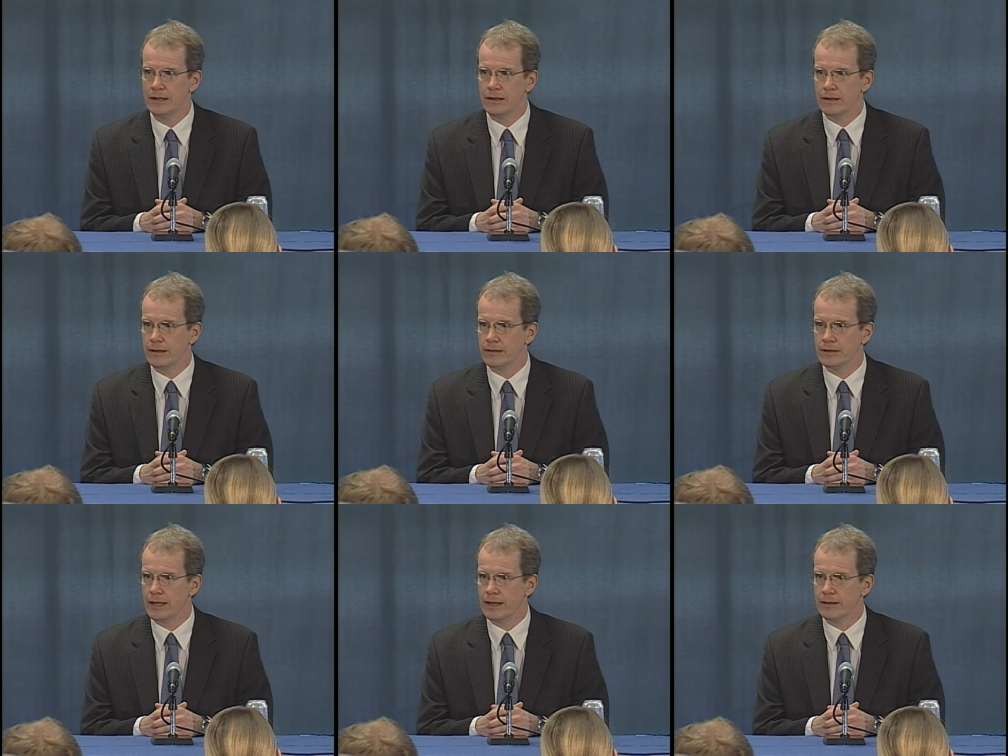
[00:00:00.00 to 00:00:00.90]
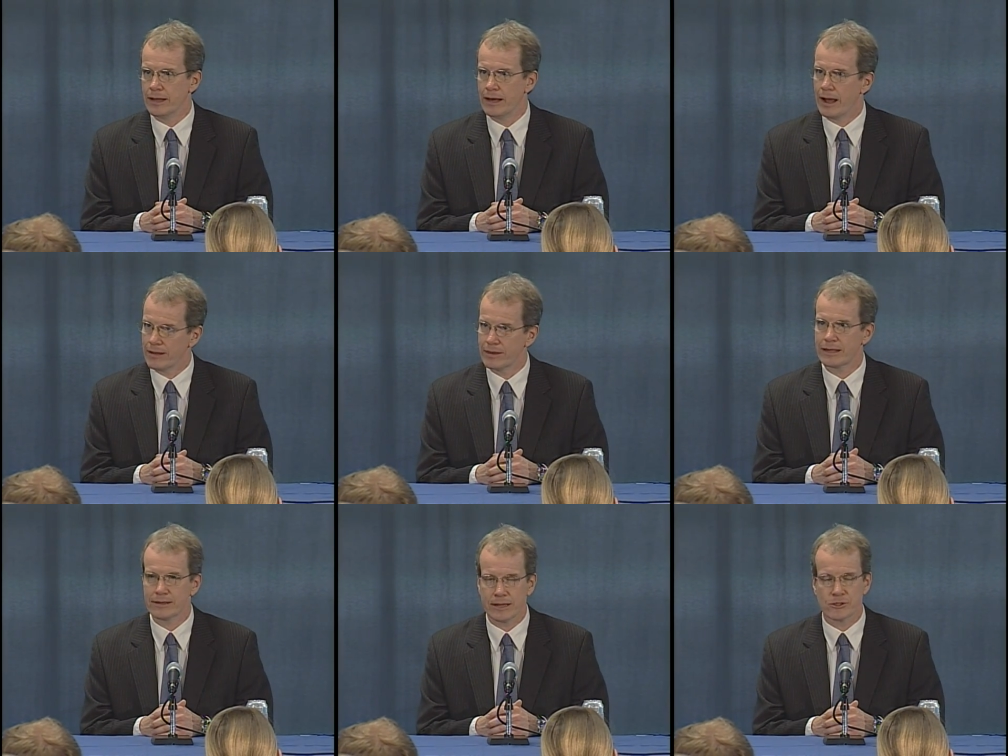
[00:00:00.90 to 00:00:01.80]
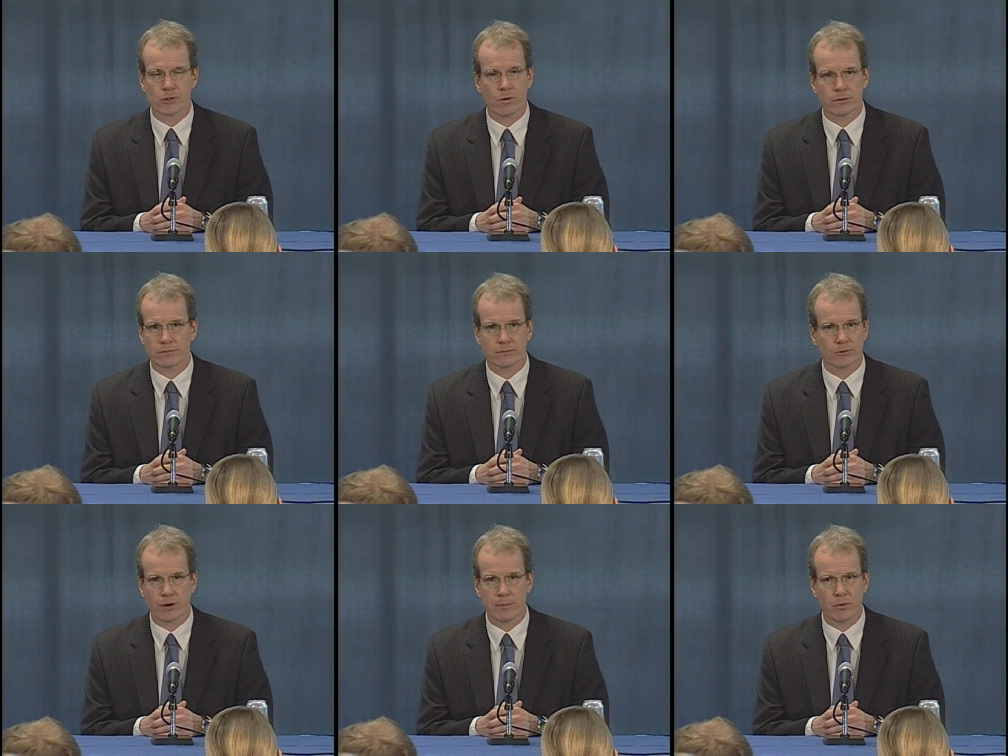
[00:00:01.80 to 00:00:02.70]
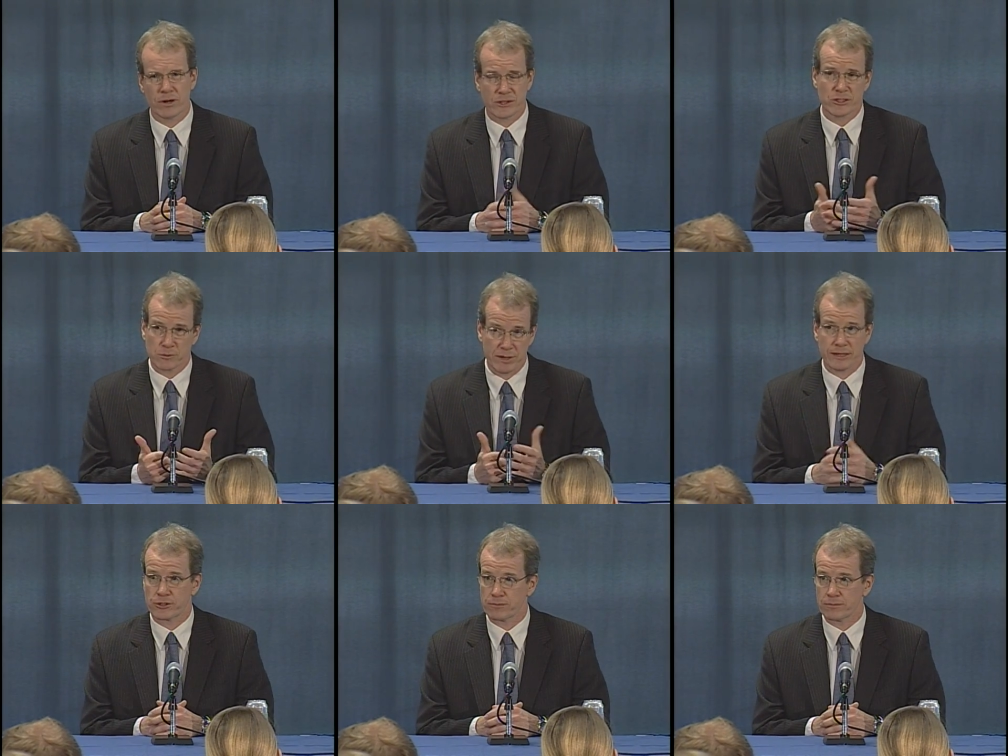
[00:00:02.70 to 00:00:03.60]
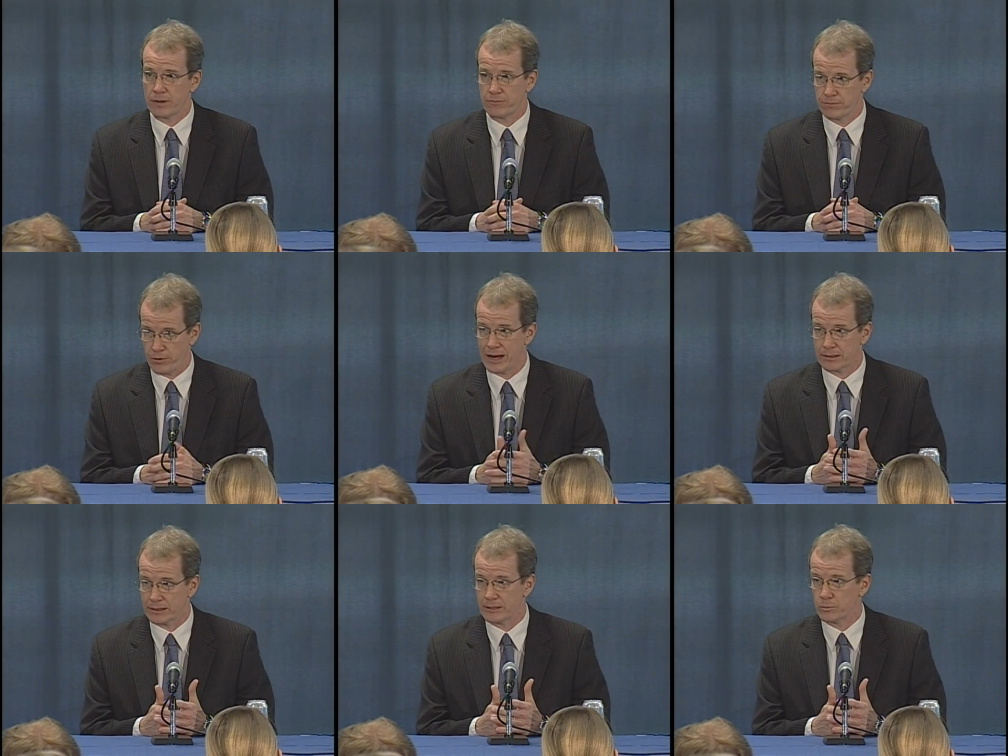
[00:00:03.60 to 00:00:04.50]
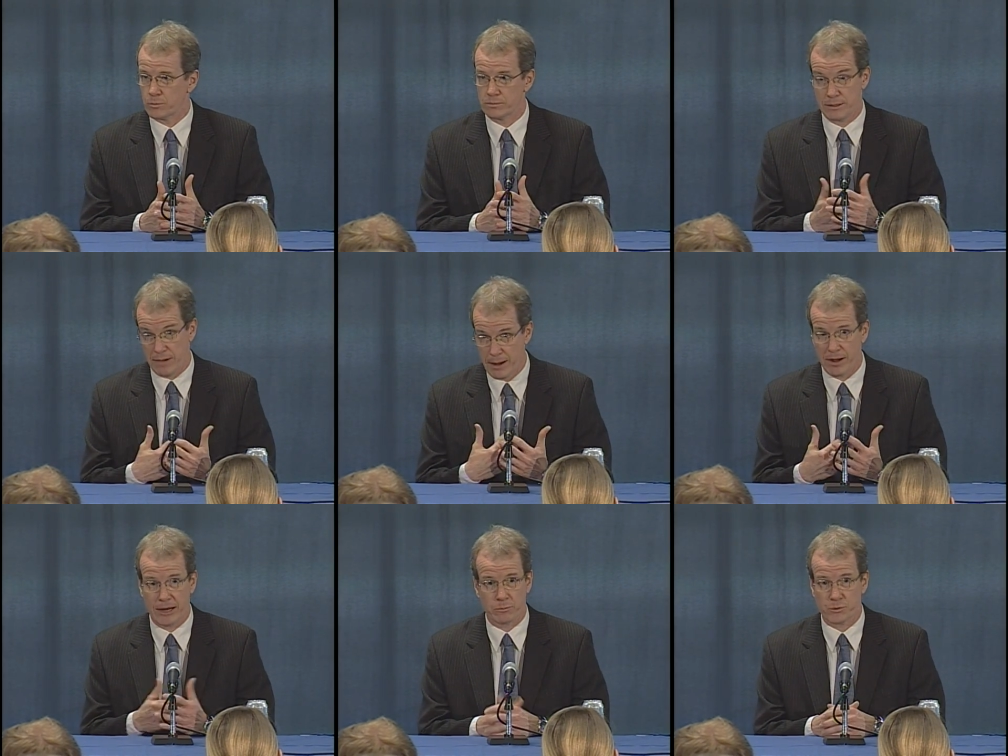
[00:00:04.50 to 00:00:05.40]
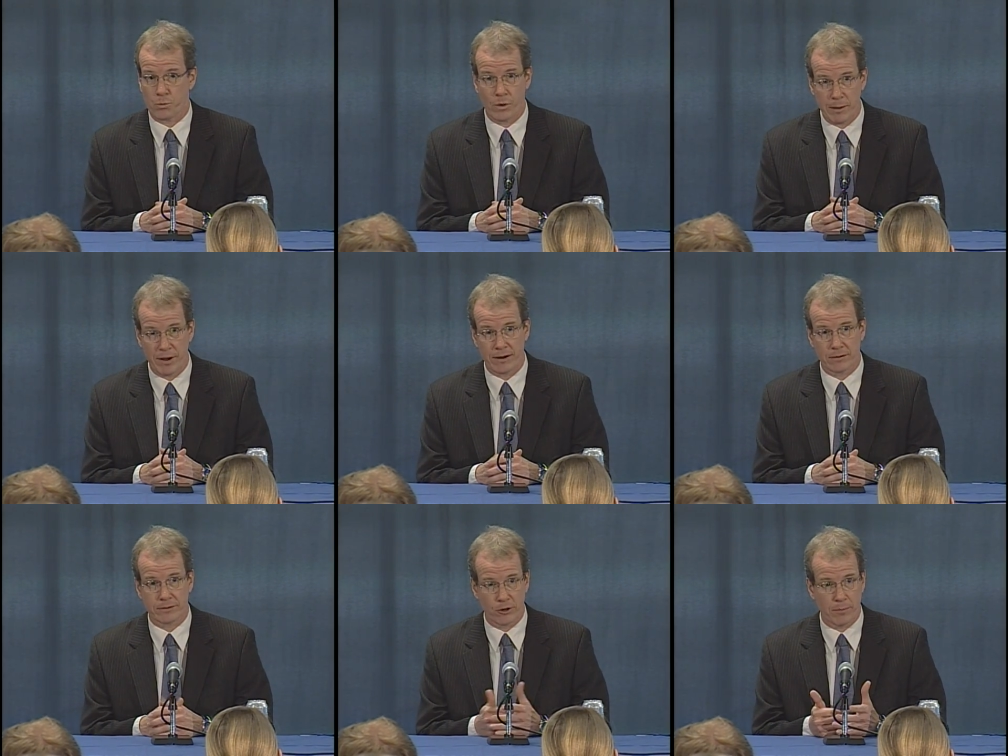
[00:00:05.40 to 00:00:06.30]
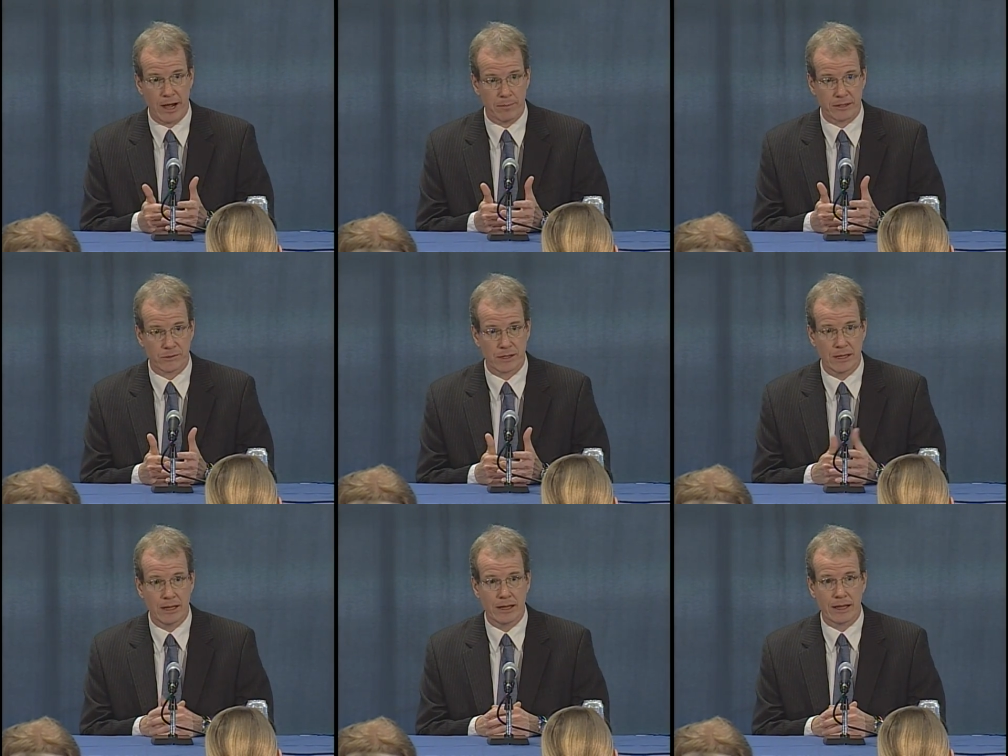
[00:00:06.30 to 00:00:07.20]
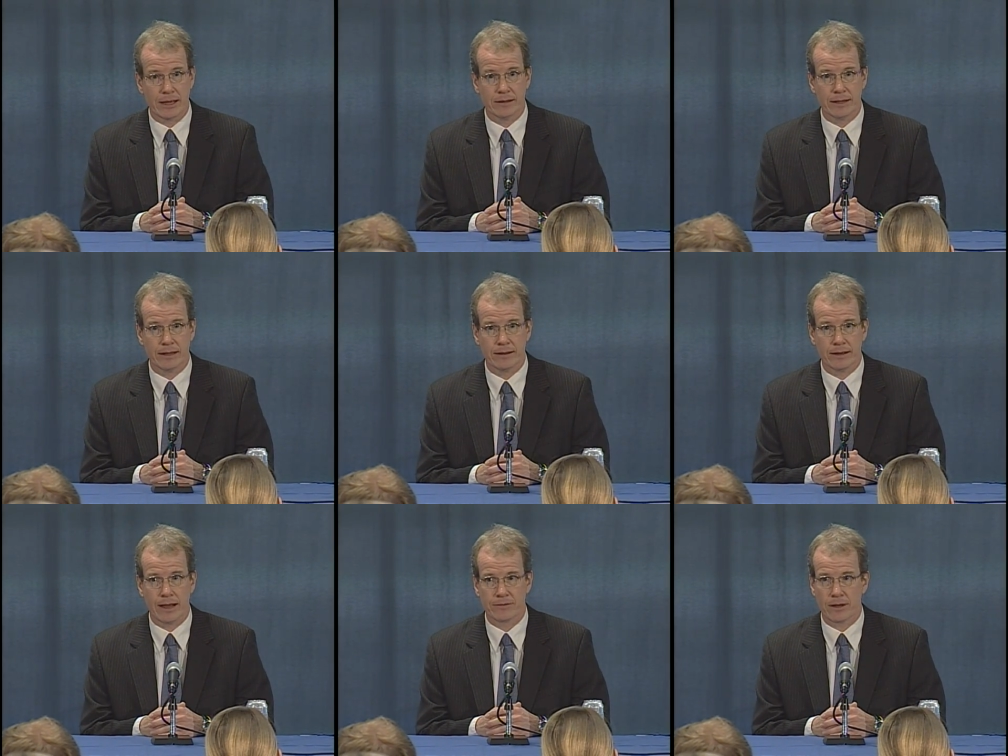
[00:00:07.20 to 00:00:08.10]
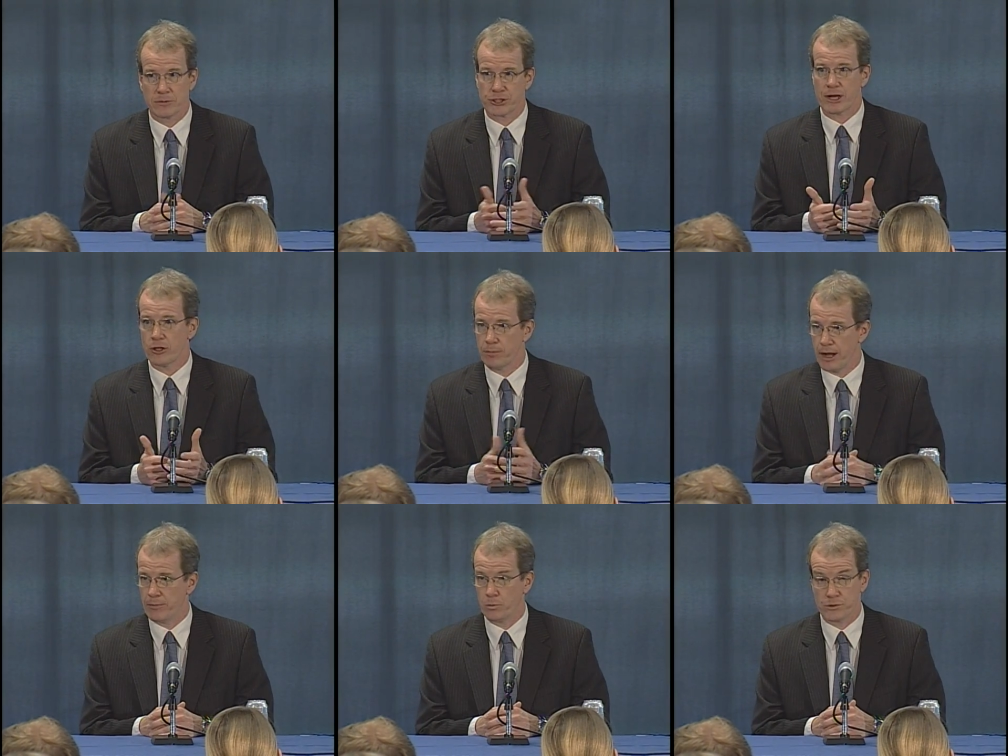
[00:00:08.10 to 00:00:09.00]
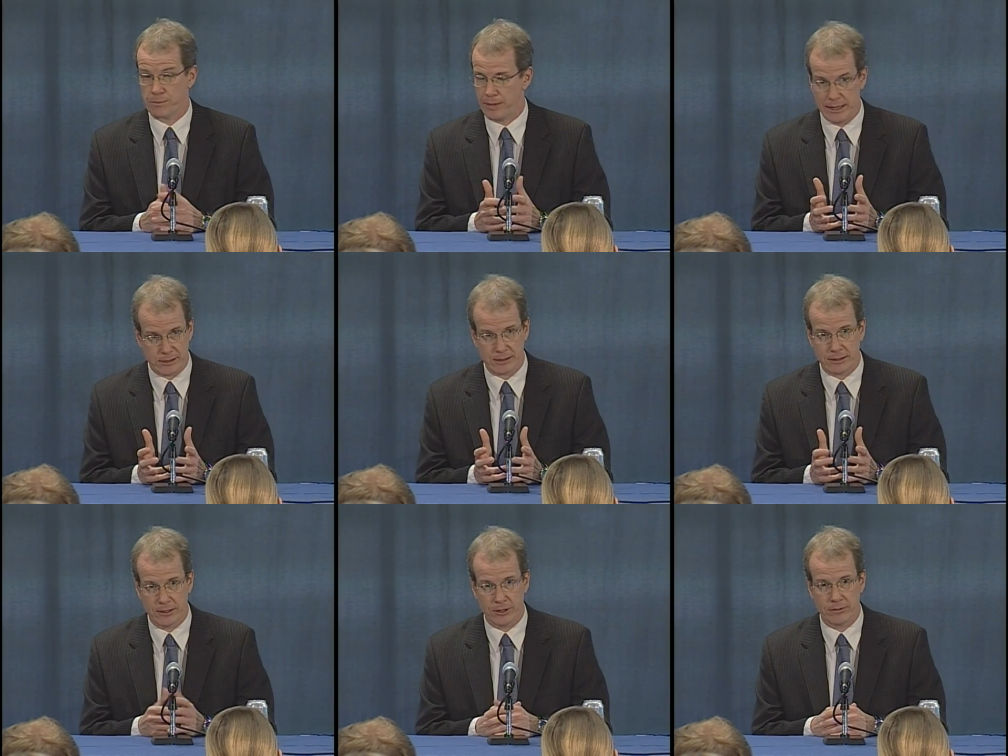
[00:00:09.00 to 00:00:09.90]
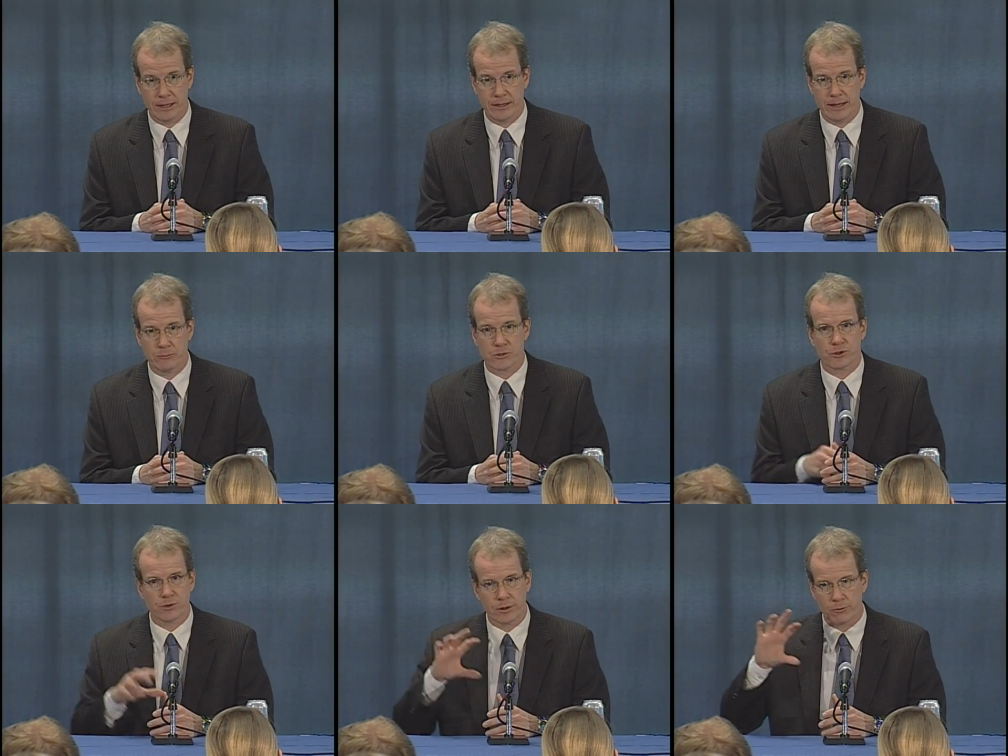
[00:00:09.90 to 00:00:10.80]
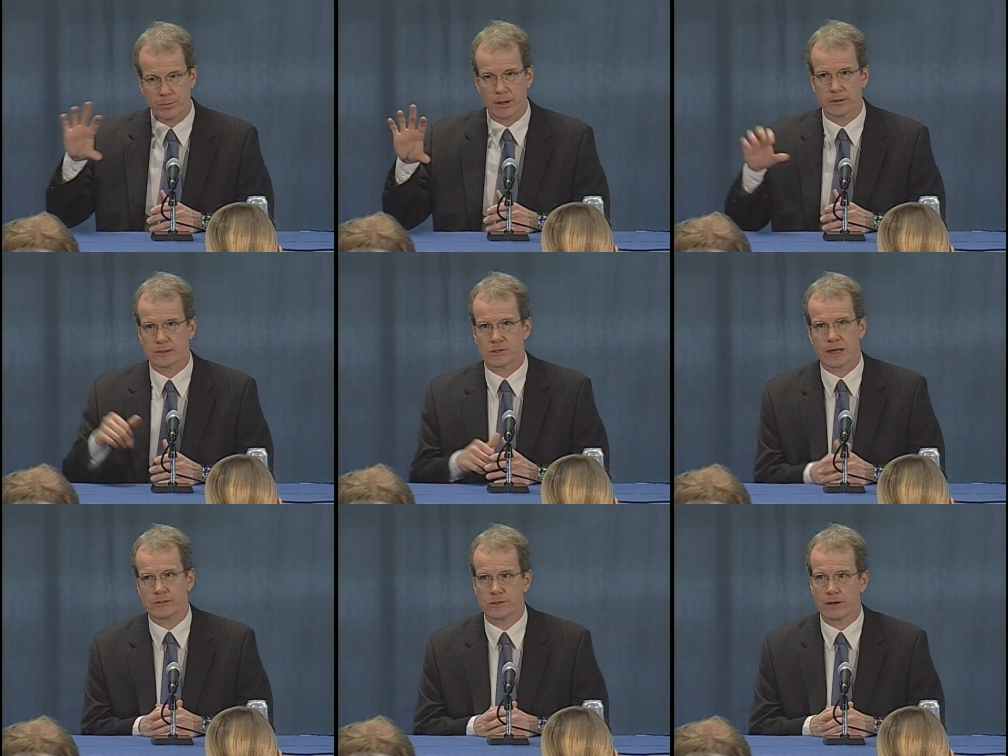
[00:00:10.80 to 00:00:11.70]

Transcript: Uh, and, and I think he, he scored great points. His speech, frankly, in my mind, was way better than Obama's. And, and uh, I thought Michelle Obama was amazing, you know, and, and it was true on the Republican side too.